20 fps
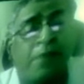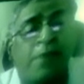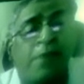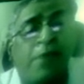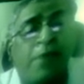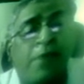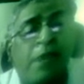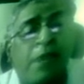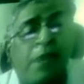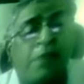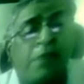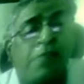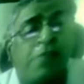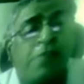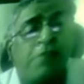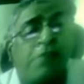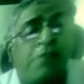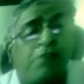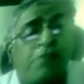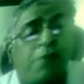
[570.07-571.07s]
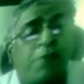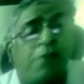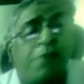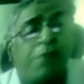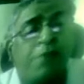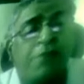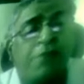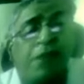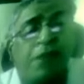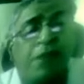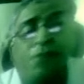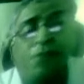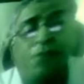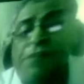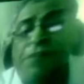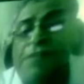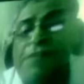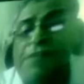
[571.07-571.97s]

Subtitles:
Individuals who approach the negotiation as